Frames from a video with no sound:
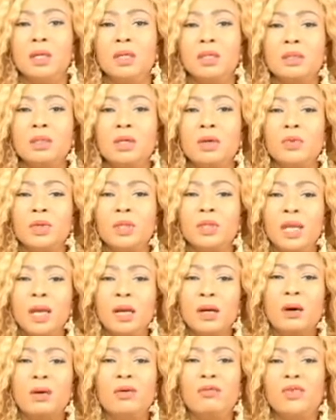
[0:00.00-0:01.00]
So we
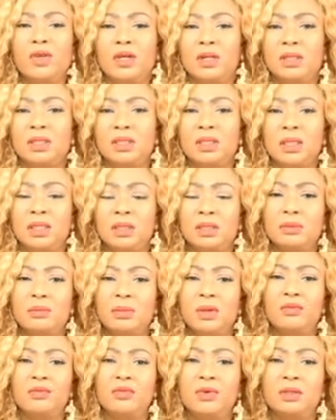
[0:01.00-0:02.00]
take on various things.
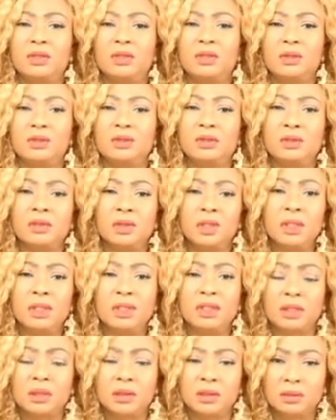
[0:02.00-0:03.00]
Some of us don't
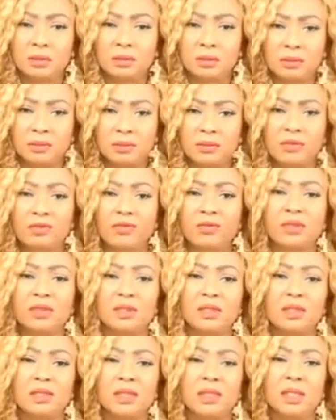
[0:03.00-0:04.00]
eat for
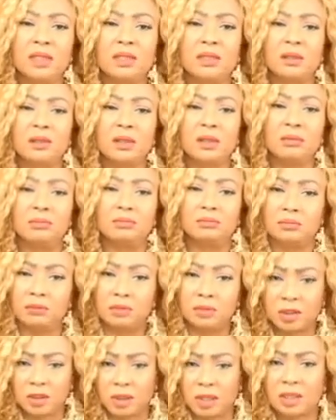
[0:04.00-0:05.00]
40 days, not
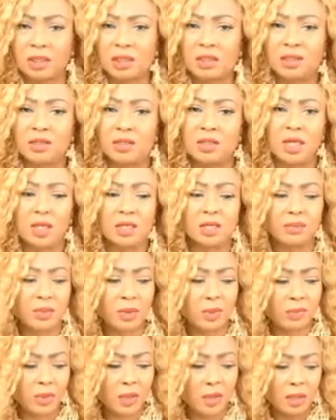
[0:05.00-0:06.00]
at a stretch,
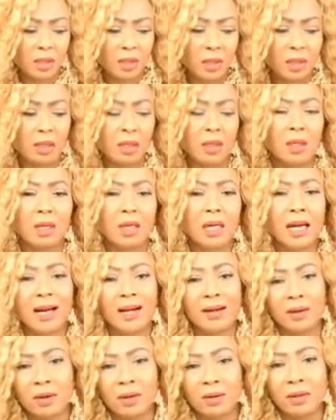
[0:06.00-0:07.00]
but we
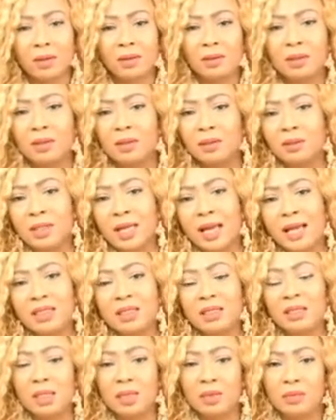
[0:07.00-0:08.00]
carry on until
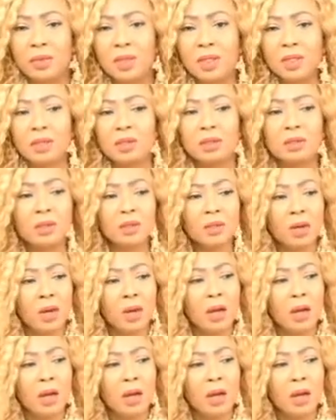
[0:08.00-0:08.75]
night, then we eat. So